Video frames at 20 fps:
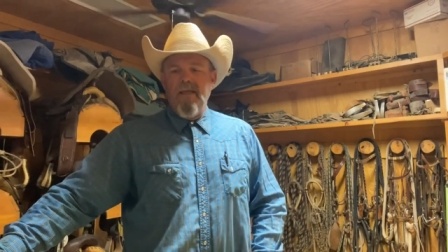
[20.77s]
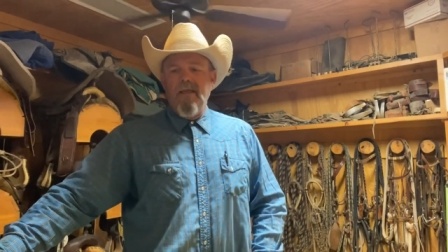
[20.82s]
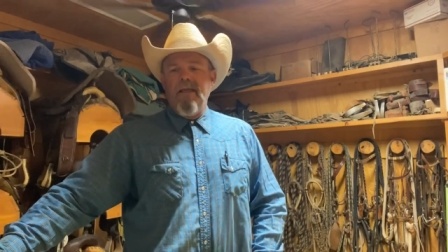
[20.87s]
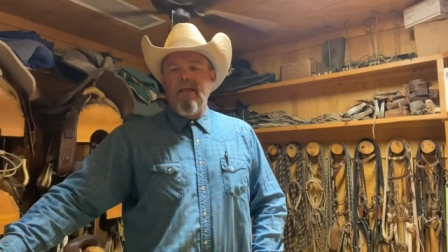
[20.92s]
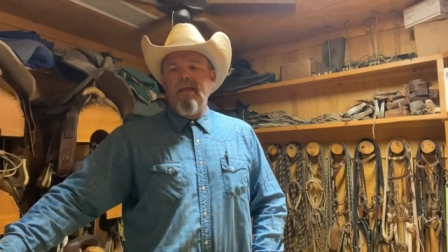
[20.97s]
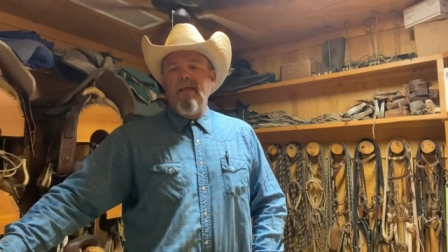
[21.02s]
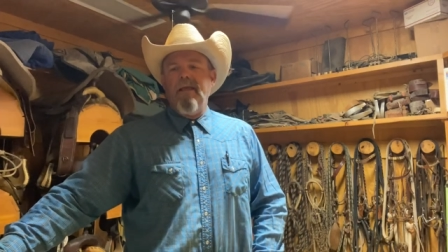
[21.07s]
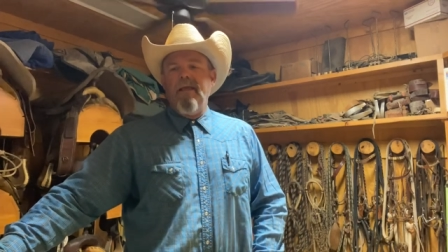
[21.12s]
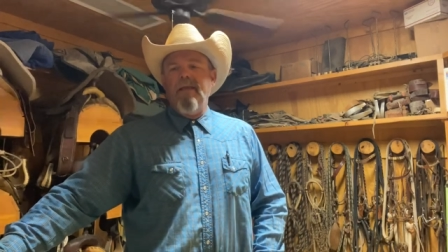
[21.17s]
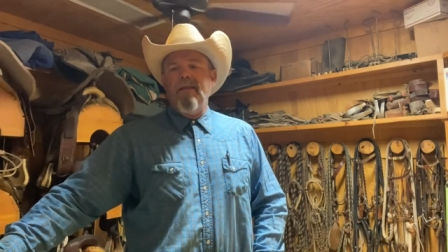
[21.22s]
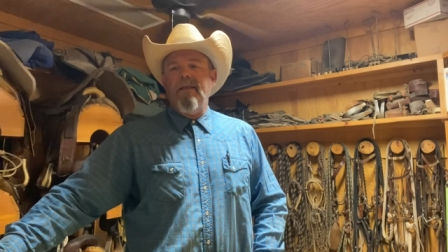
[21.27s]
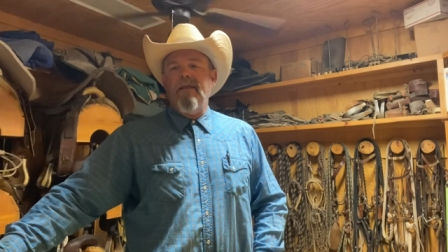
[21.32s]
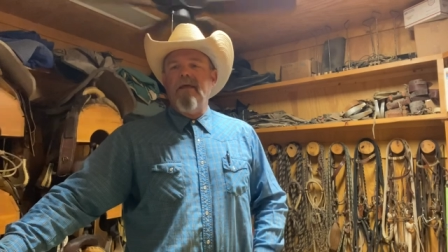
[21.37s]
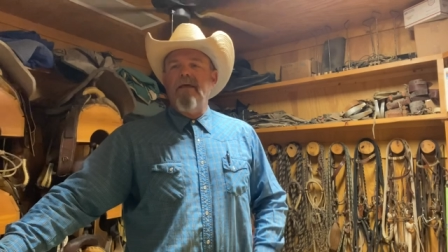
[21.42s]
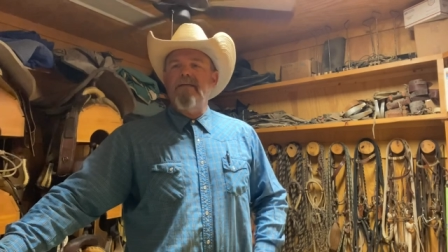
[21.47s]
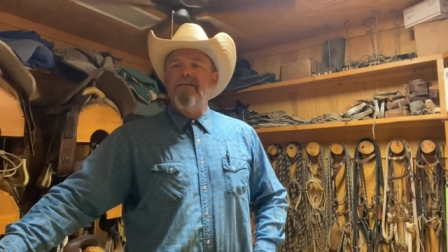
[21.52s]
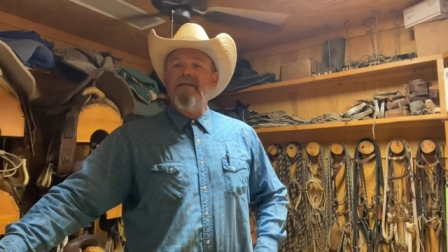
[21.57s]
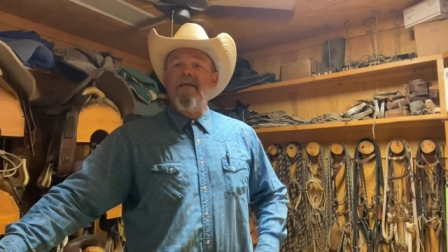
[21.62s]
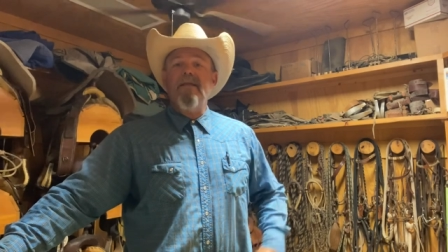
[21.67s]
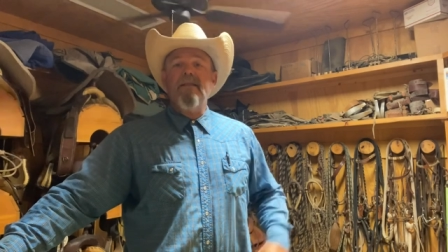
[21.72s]
and
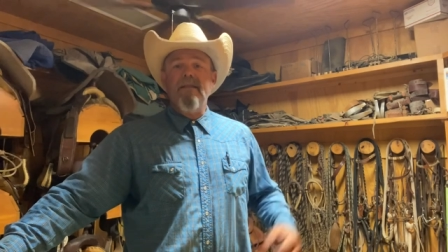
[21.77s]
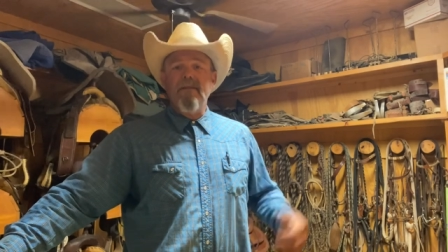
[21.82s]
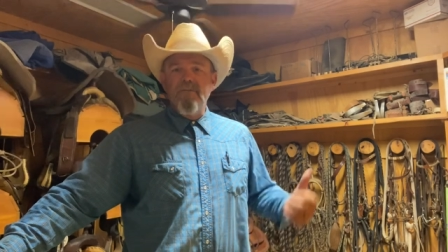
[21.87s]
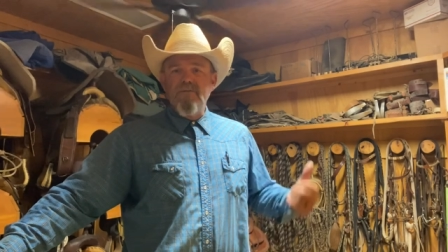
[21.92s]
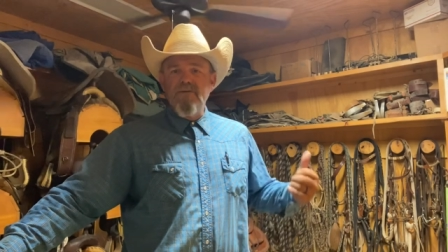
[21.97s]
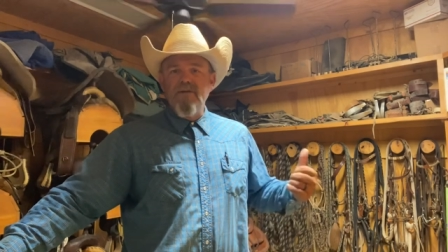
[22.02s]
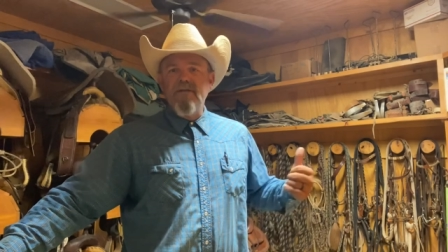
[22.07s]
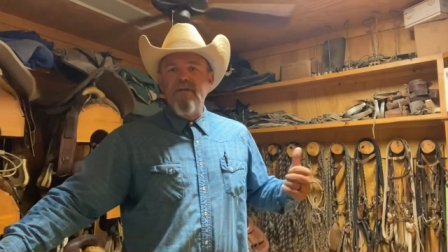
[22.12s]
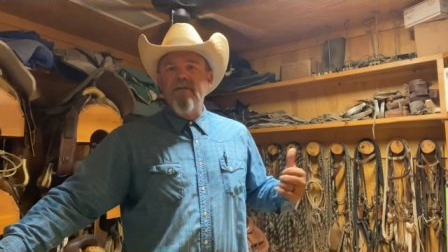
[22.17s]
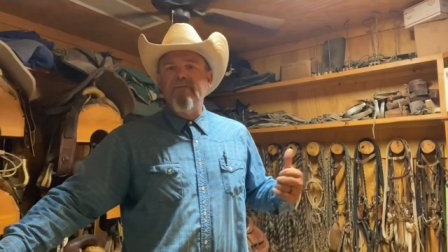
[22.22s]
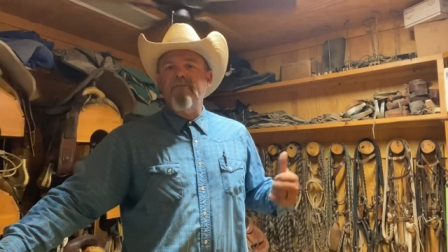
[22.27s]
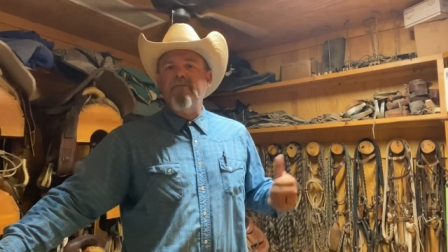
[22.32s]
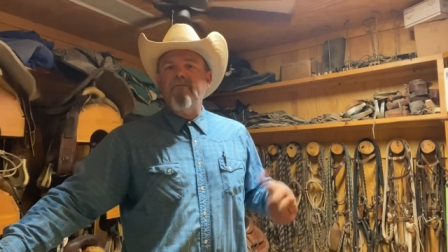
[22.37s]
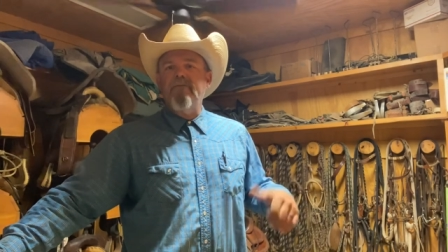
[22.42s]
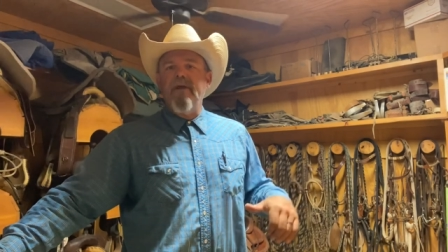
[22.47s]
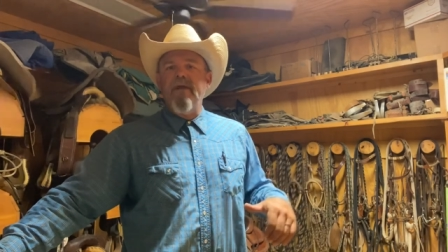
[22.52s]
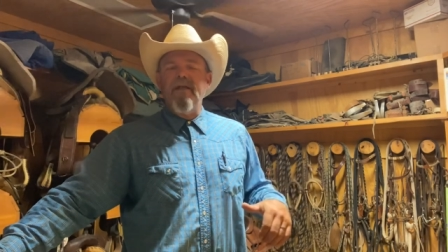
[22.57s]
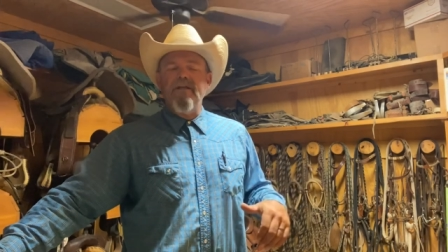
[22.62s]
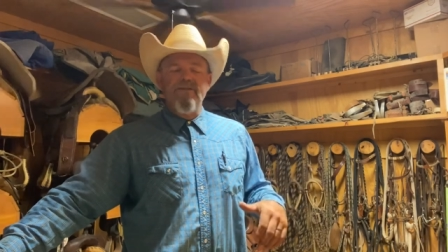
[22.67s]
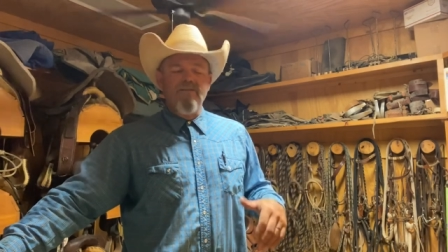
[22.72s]
uh, take them to a different
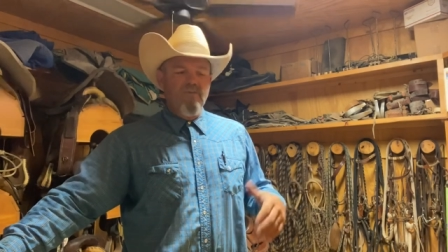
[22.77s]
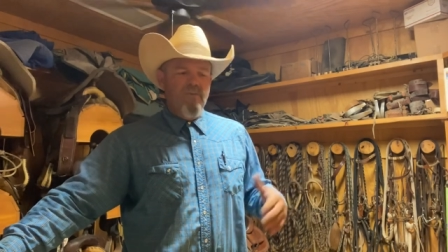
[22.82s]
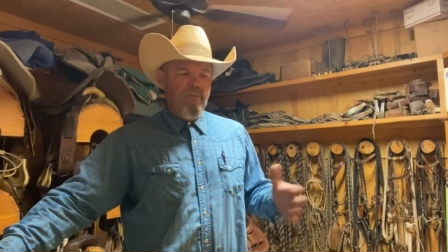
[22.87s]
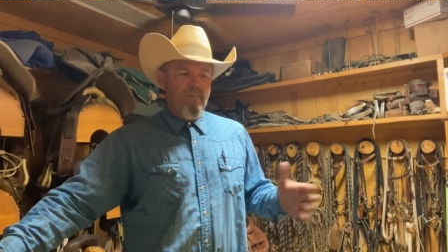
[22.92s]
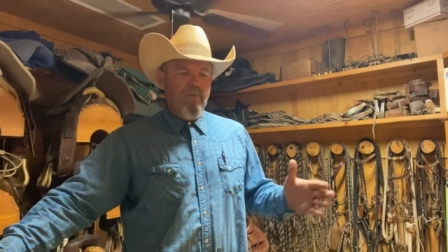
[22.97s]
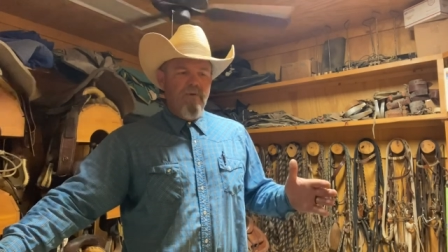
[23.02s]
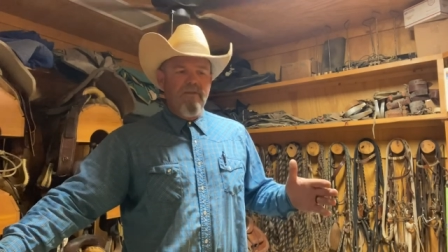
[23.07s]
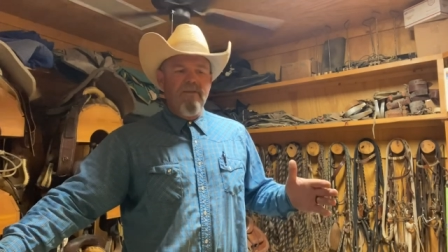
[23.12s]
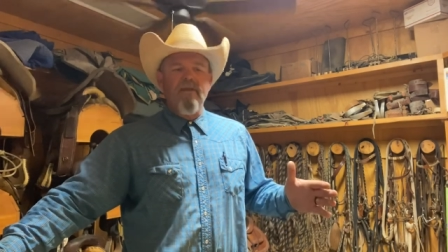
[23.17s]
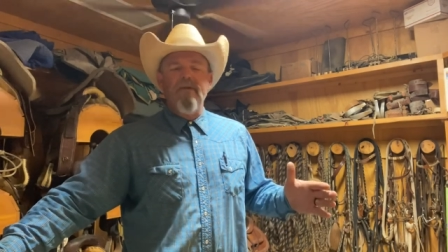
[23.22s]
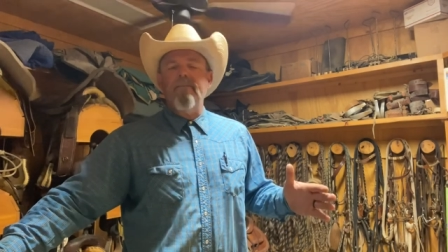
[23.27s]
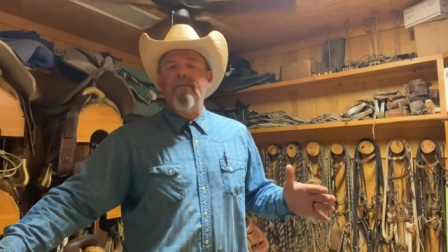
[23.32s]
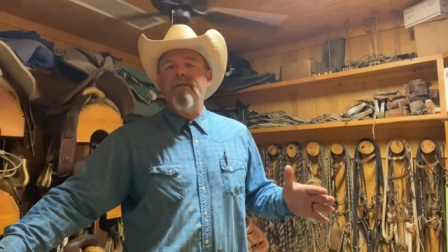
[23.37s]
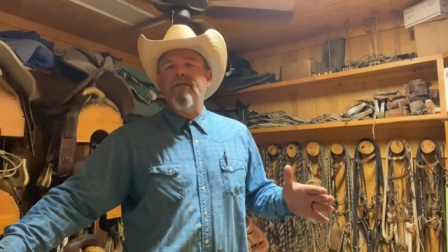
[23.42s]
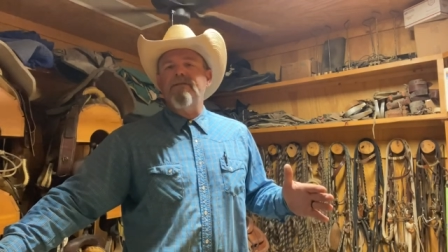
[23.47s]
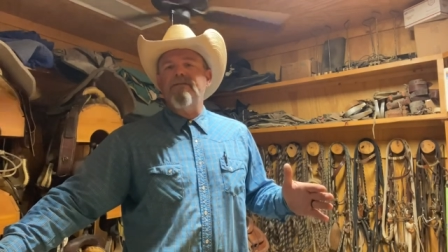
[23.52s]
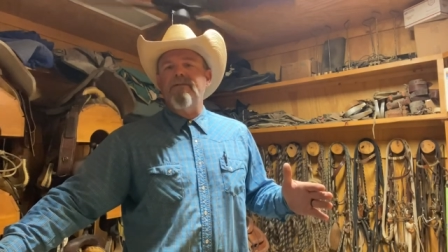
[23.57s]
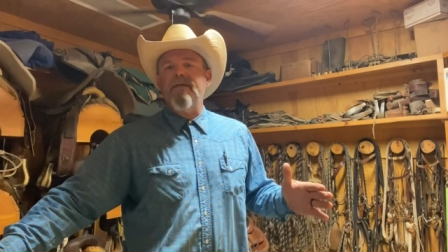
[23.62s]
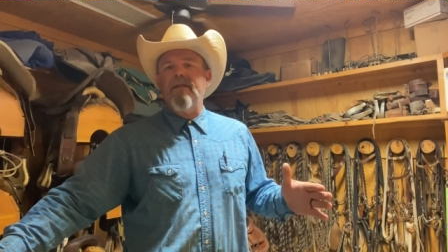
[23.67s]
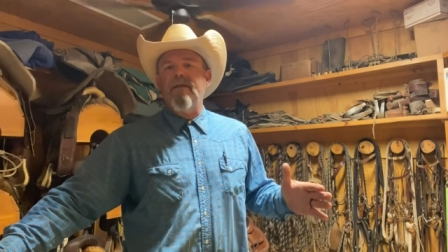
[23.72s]
ranch and we put them in
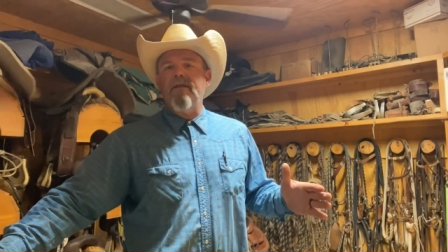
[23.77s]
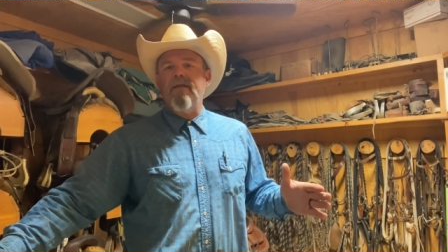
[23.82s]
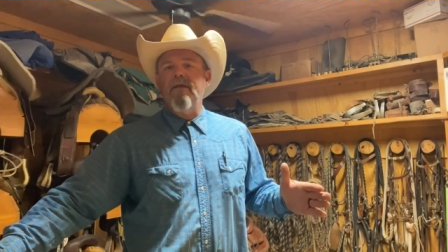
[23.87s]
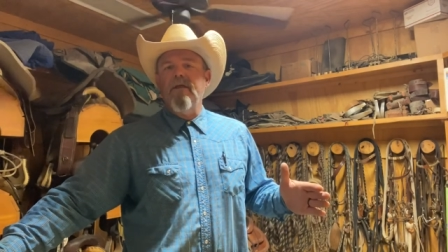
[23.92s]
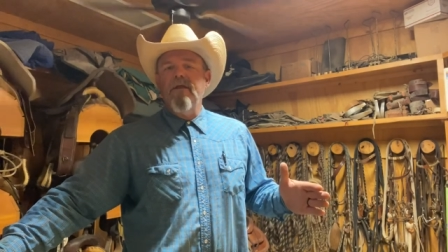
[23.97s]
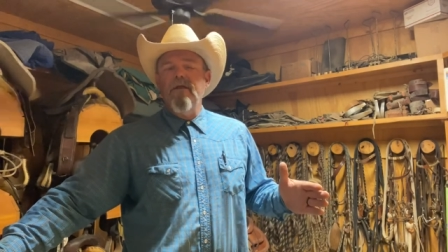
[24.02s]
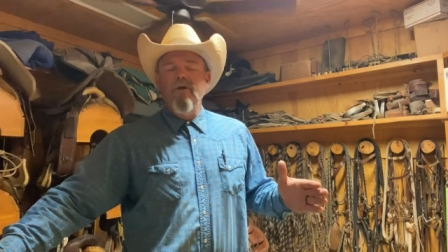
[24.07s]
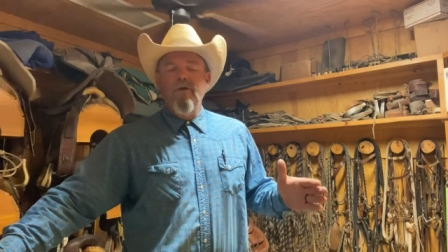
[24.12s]
a set of